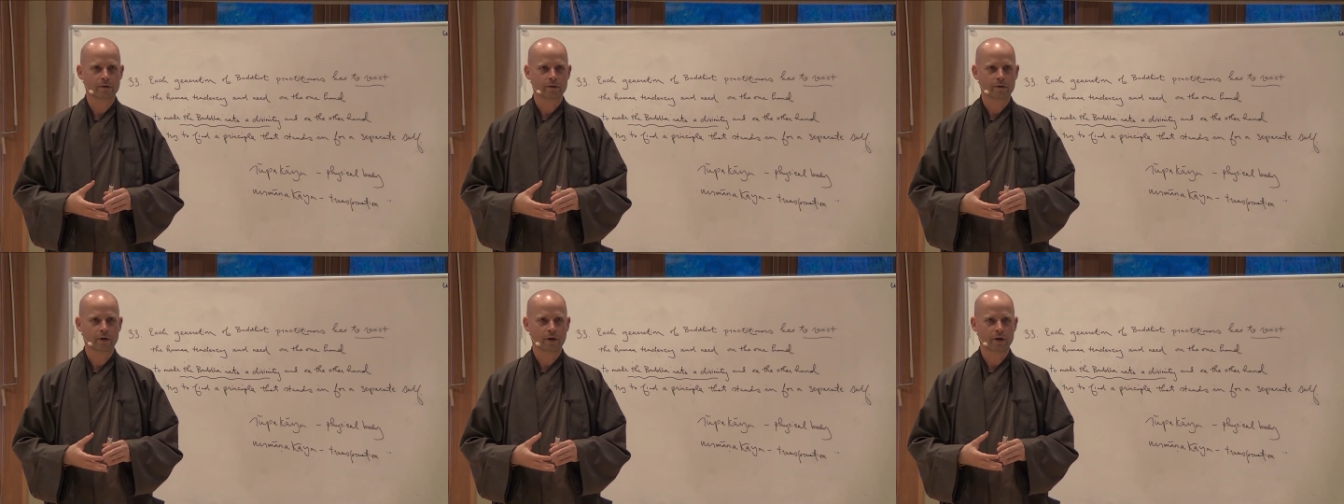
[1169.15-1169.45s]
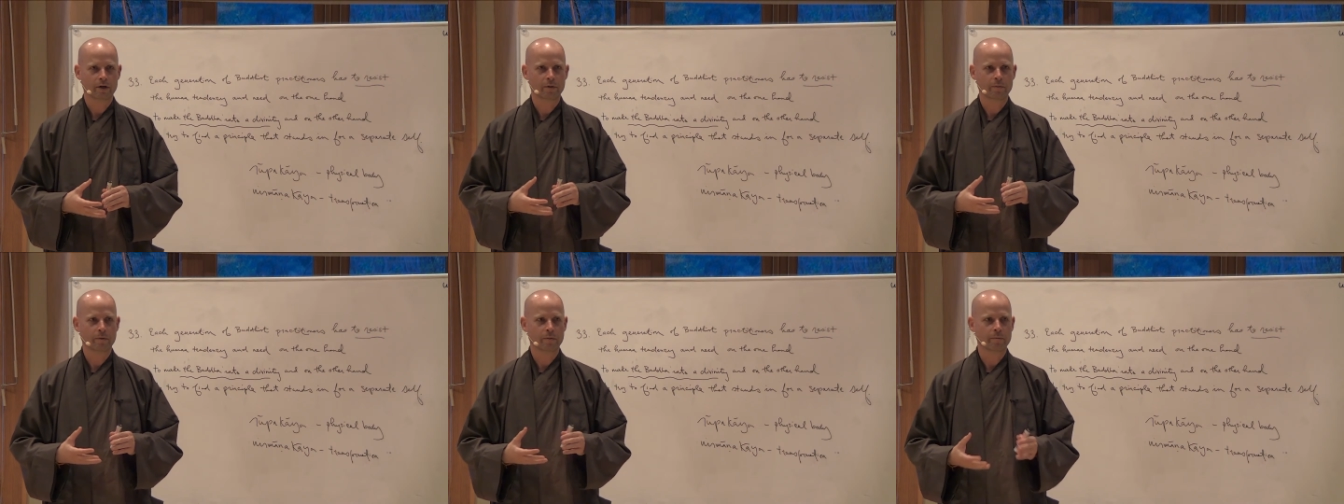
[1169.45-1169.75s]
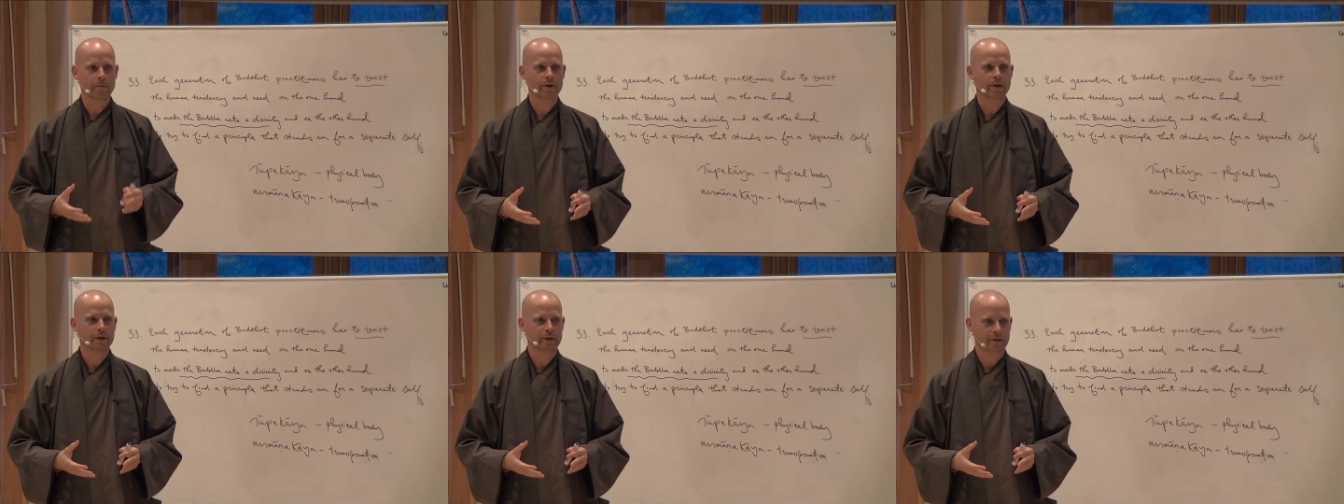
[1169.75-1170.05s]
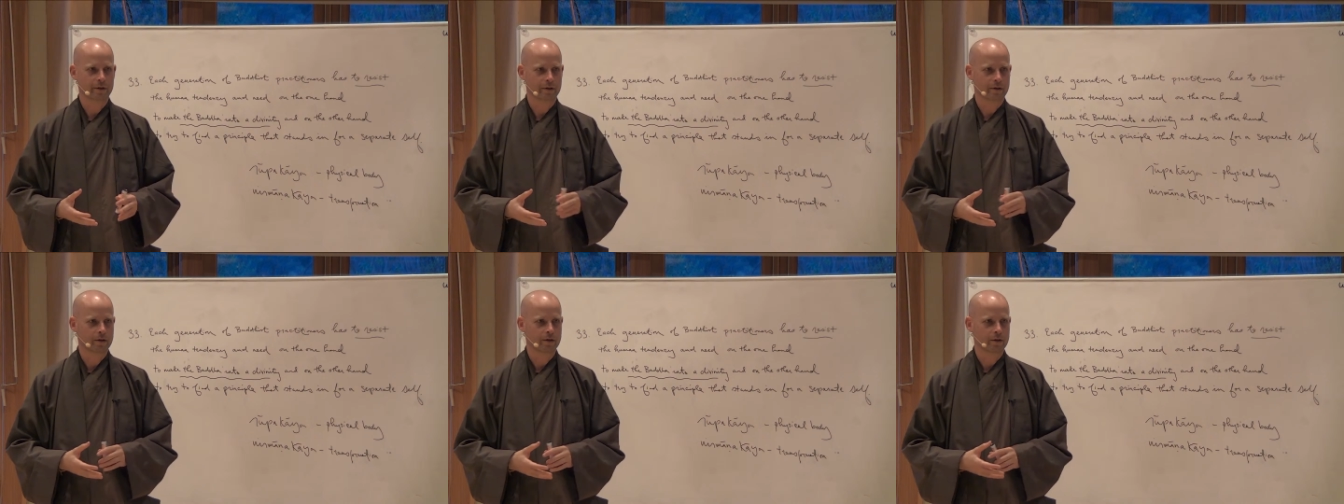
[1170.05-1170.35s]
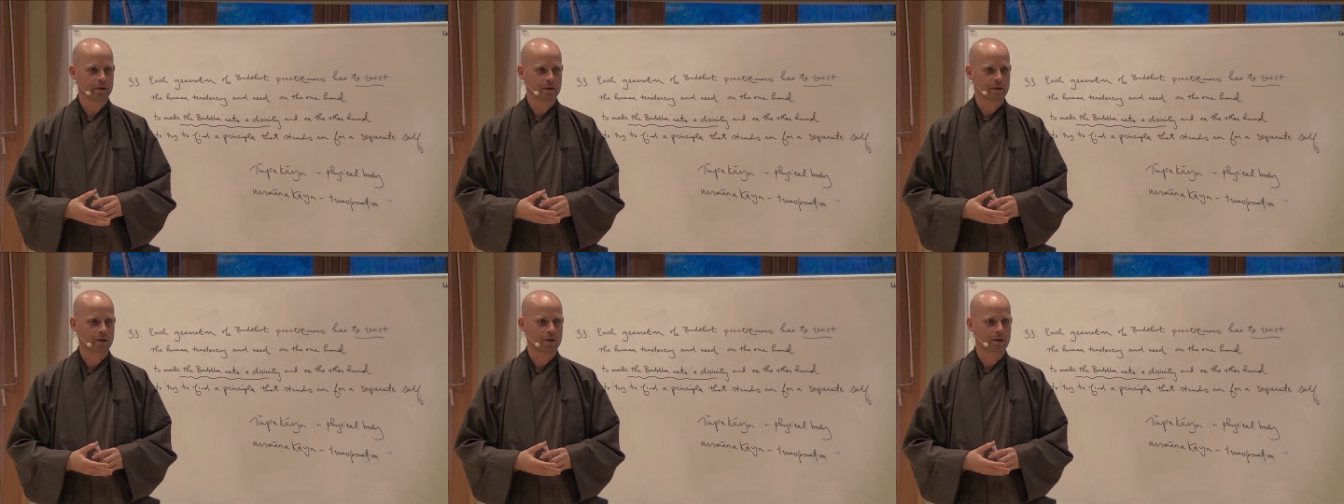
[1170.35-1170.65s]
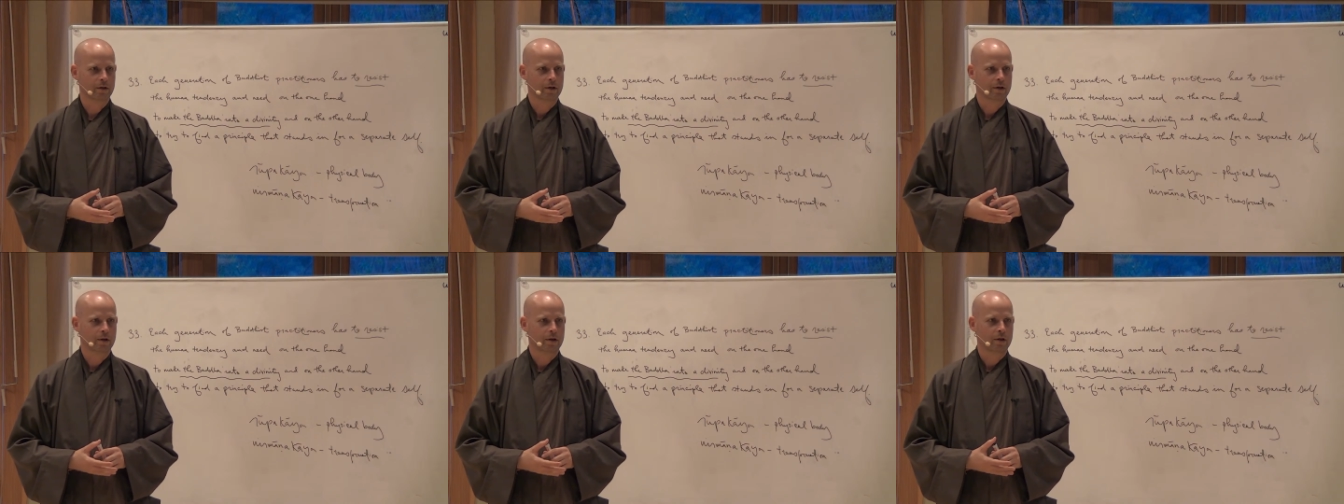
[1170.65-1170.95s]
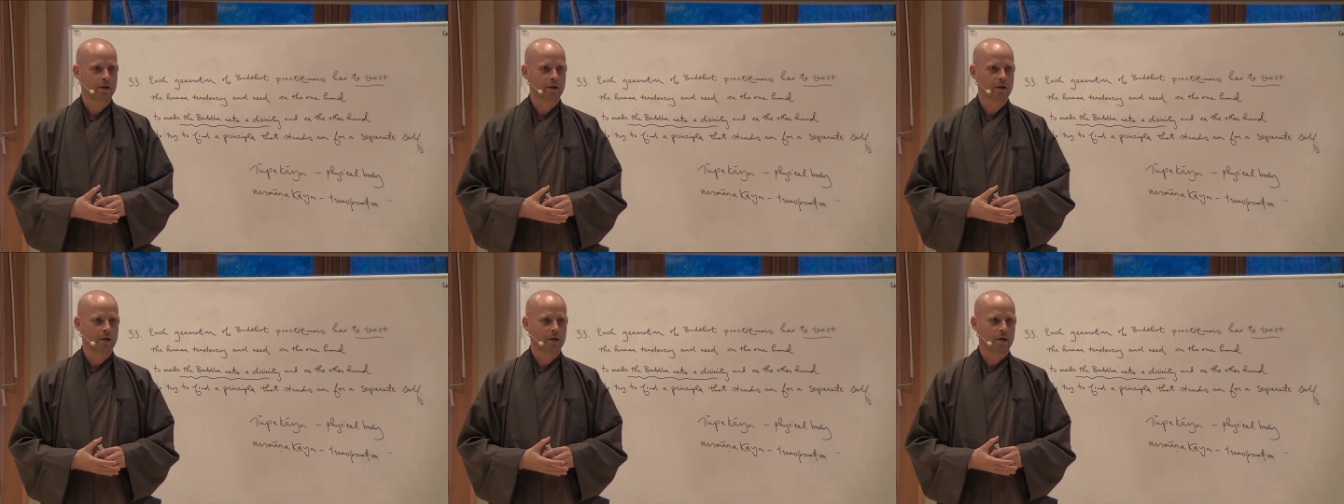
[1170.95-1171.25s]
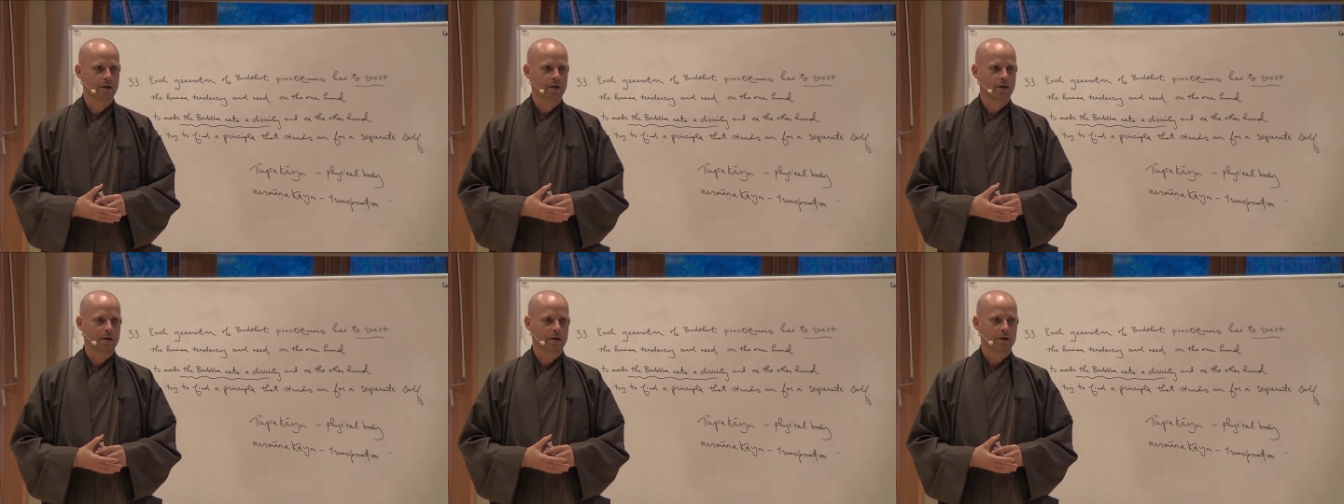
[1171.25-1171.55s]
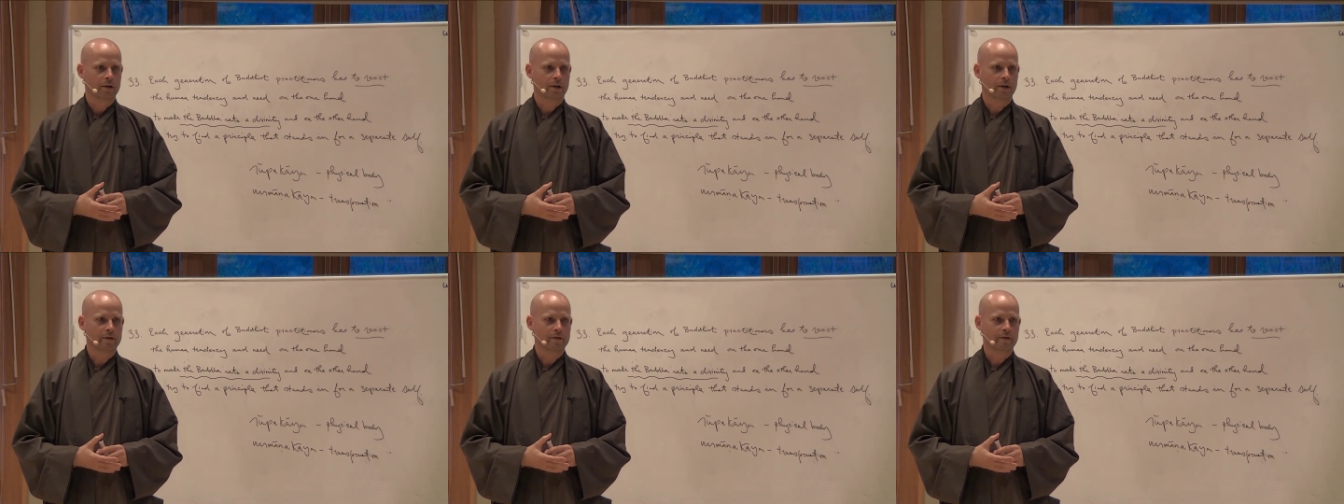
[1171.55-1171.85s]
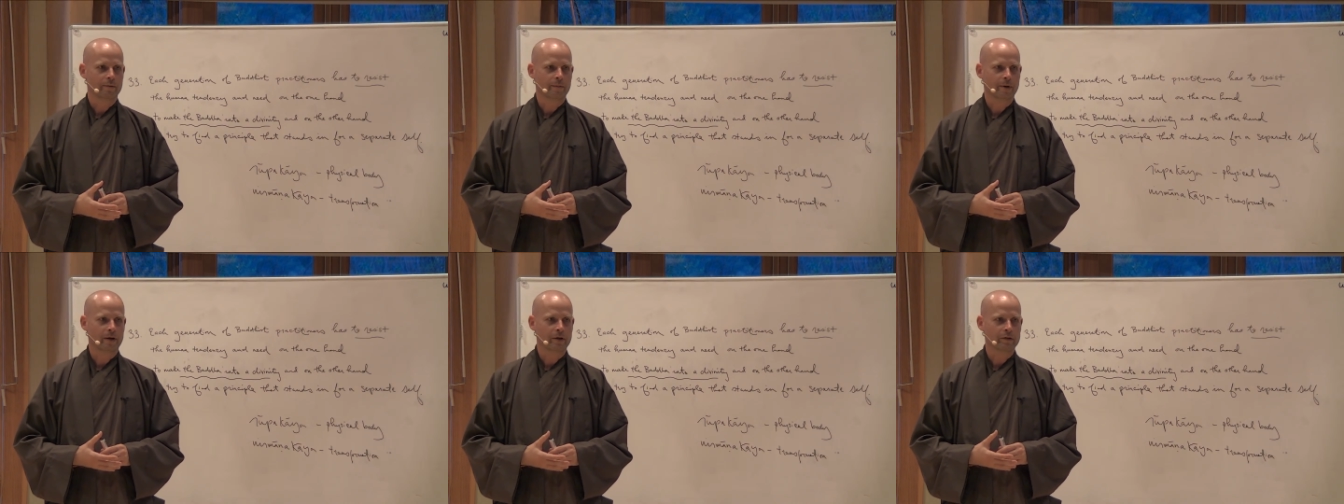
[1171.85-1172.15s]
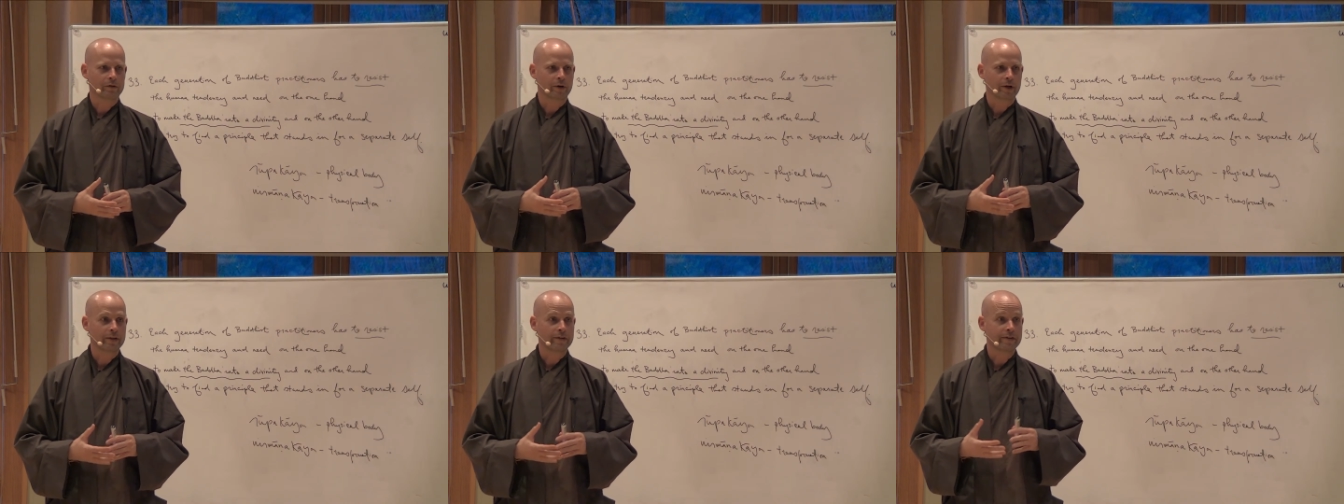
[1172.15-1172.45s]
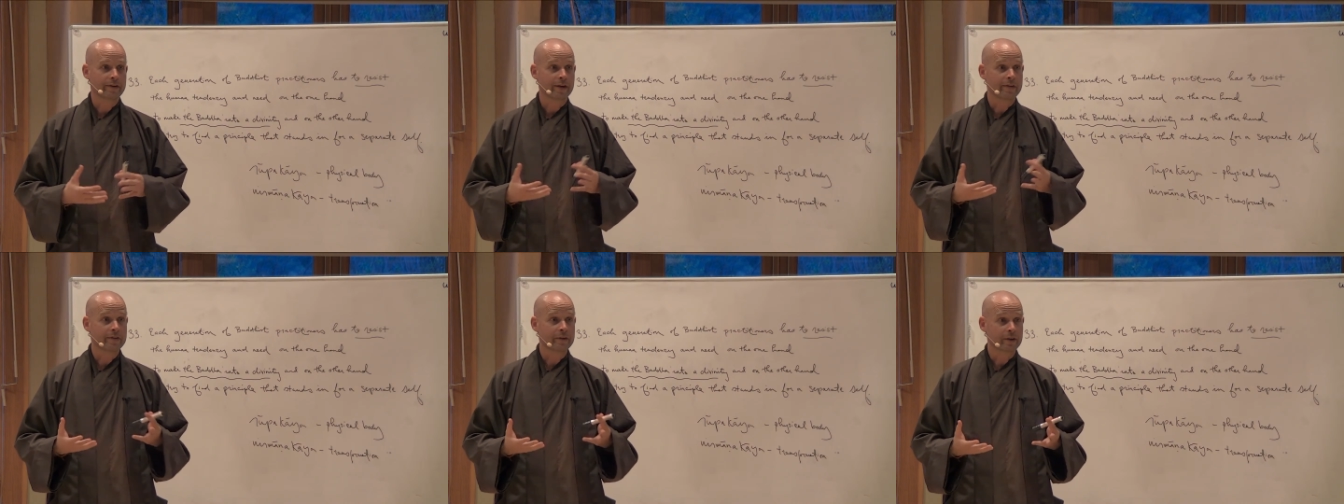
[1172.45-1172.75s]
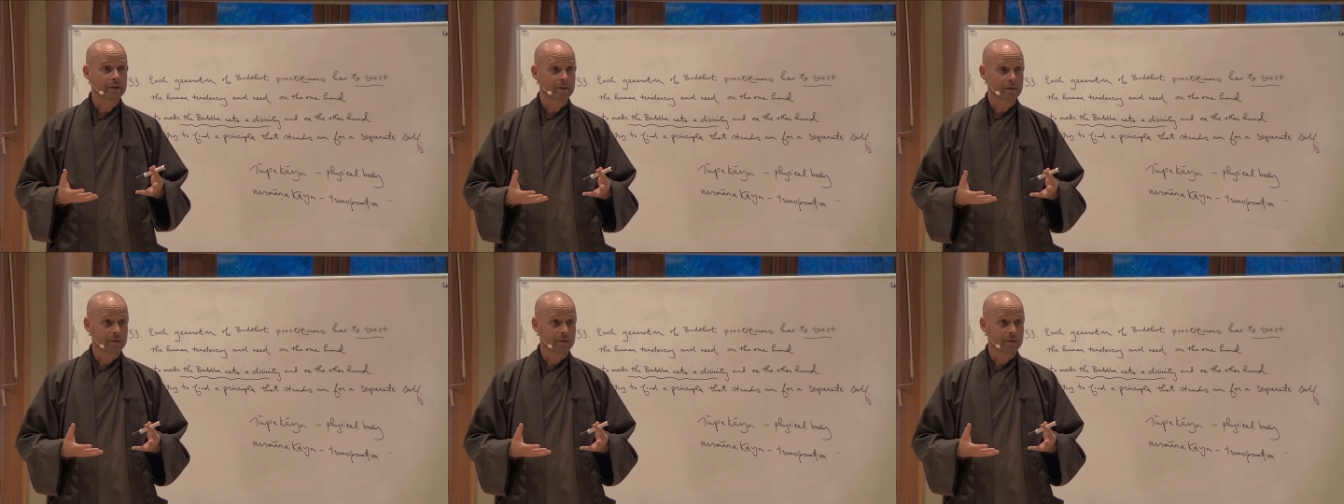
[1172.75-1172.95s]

a human being, that is somehow transcendent.